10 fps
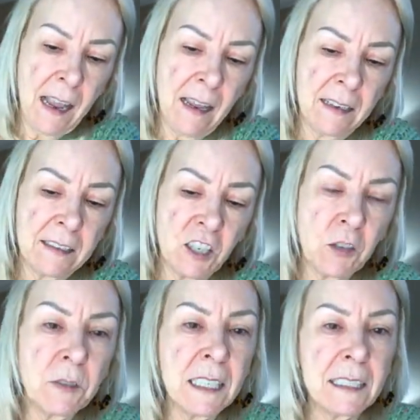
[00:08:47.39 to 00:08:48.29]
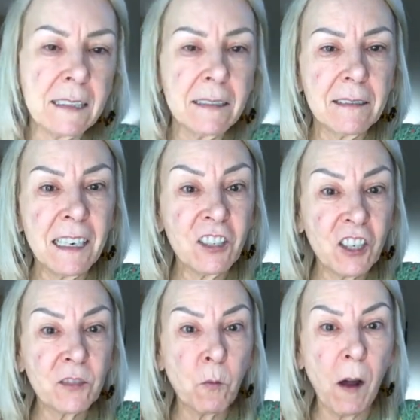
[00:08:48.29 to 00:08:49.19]
and you didn't. It's
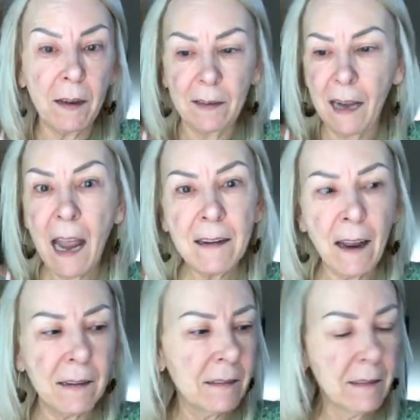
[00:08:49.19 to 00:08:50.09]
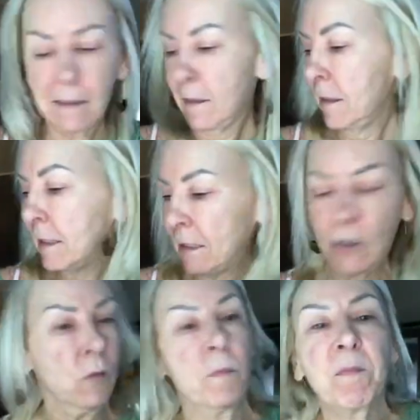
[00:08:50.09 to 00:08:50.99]
just one and done.
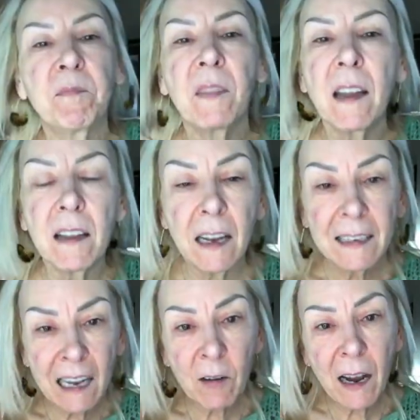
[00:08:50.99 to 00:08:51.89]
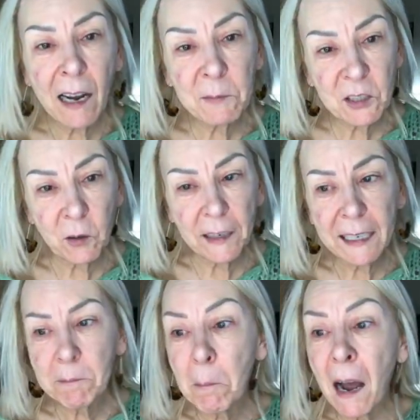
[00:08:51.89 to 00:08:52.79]
So now I'm
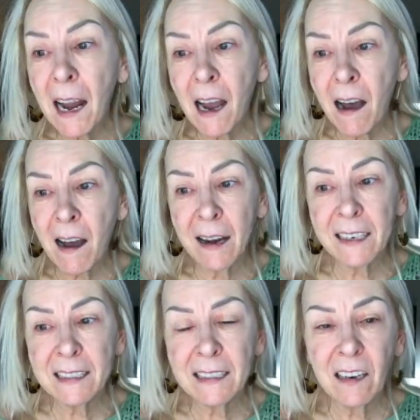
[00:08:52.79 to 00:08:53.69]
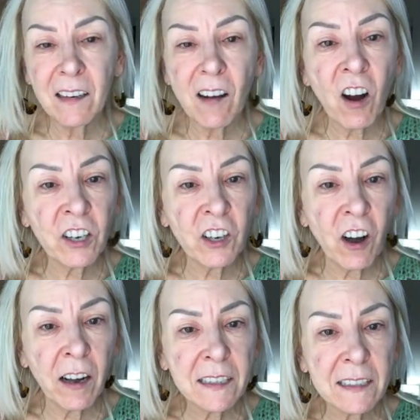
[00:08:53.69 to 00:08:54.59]
sorry, my eyes are
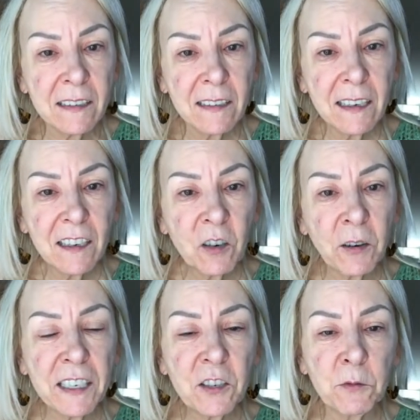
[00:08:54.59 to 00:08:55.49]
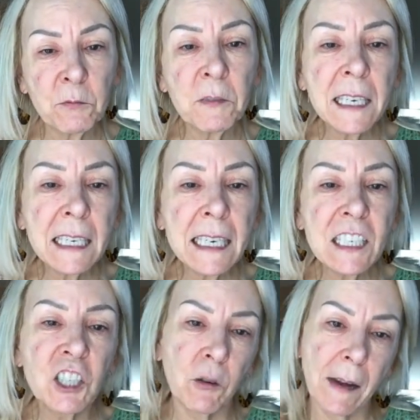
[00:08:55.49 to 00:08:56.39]
not going to
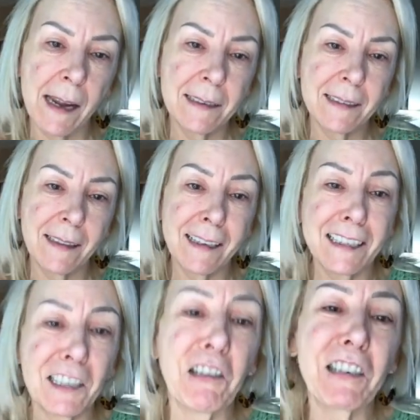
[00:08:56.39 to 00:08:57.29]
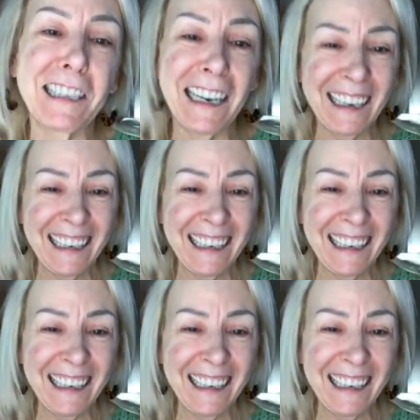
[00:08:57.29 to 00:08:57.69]
really showcase this look.